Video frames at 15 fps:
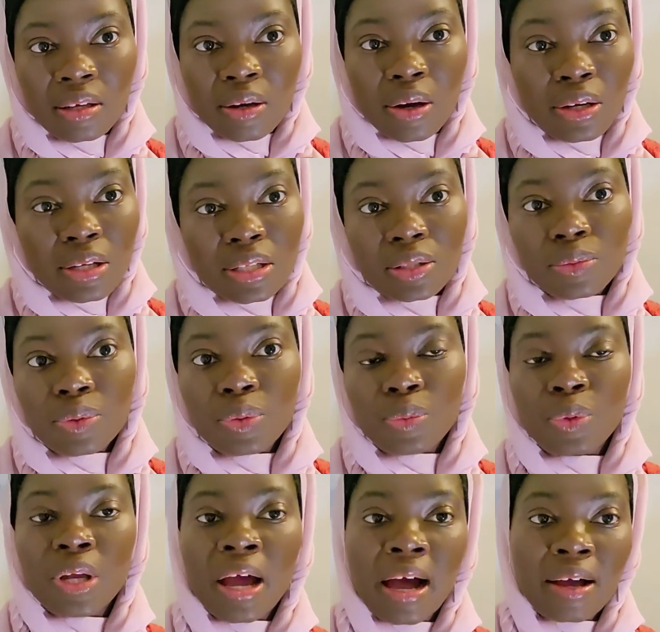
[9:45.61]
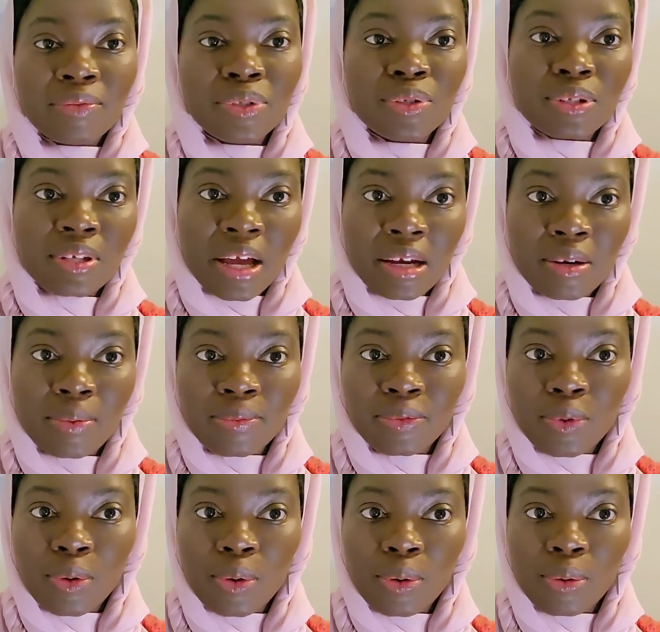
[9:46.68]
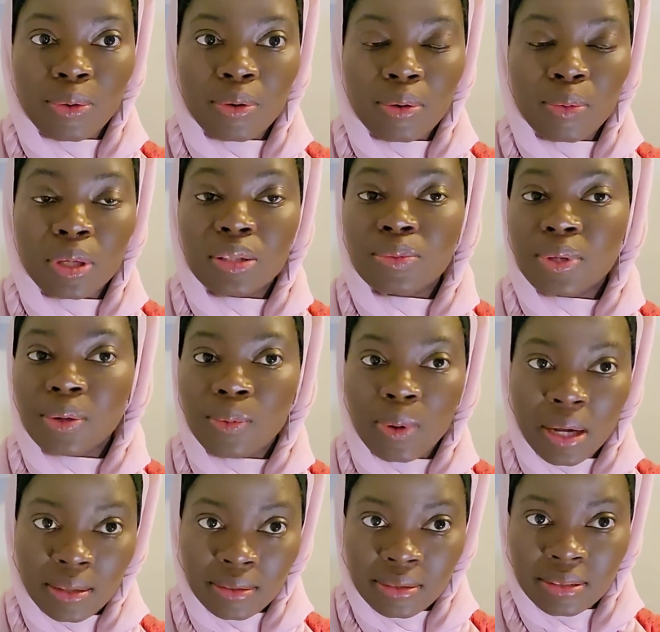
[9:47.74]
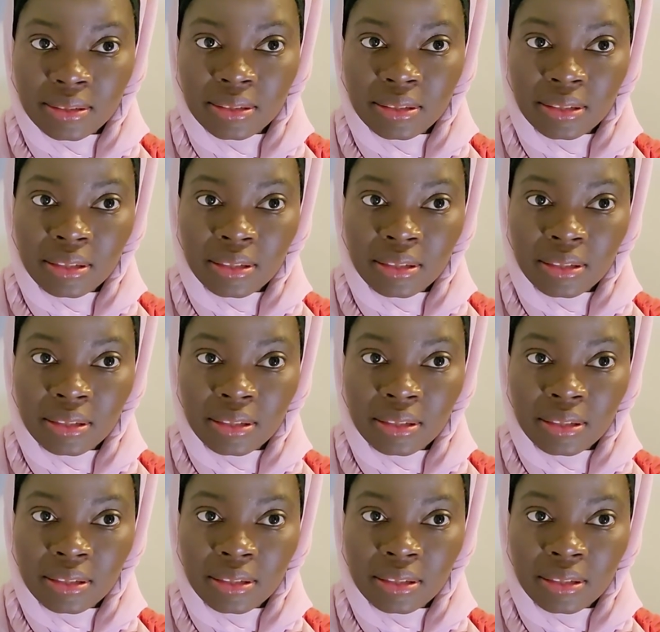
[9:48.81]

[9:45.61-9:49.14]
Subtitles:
honestly, we have to stand up for what we want.